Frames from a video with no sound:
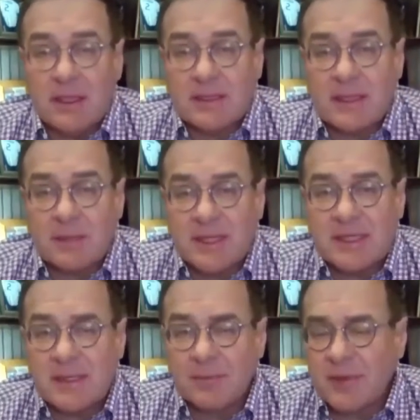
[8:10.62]
it's going to
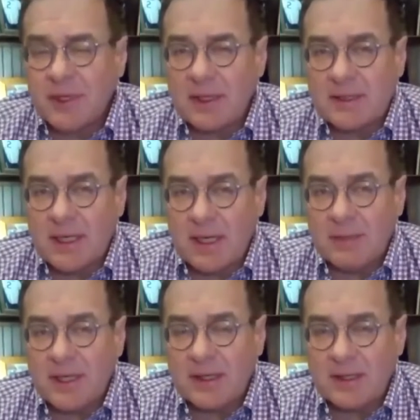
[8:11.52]
be something that's got
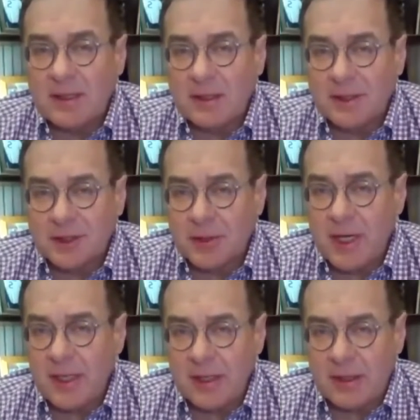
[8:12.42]
to be thinly
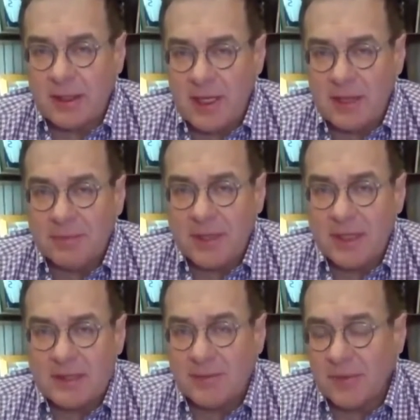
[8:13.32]
traded. It can't
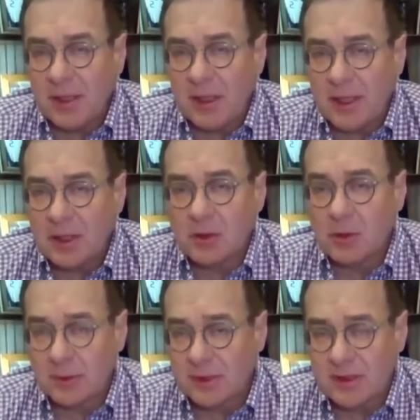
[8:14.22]
be something like
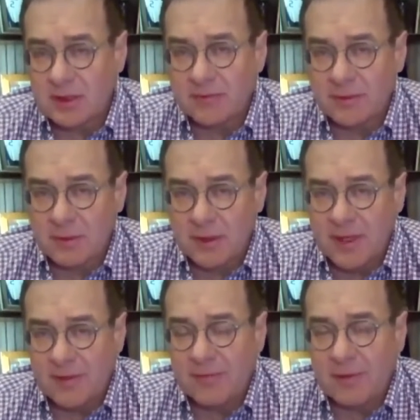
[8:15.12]
gold or silver where
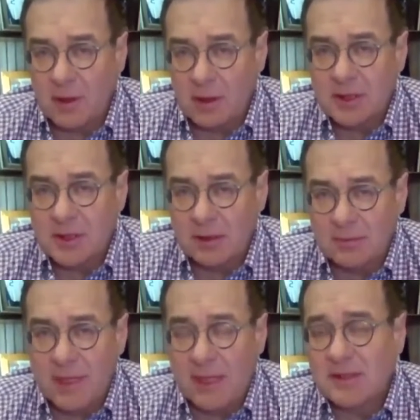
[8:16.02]
you have large
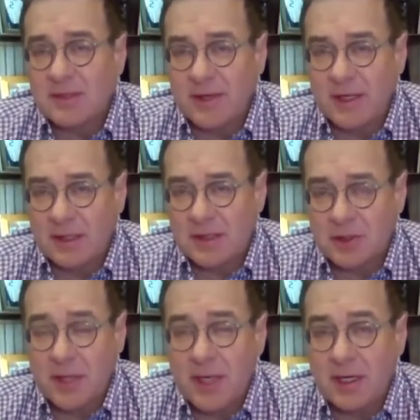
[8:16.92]
amounts of it and
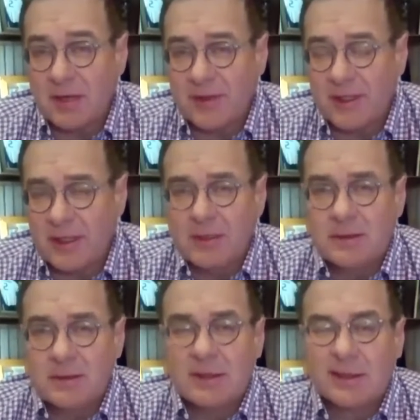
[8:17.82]
it's traded every day.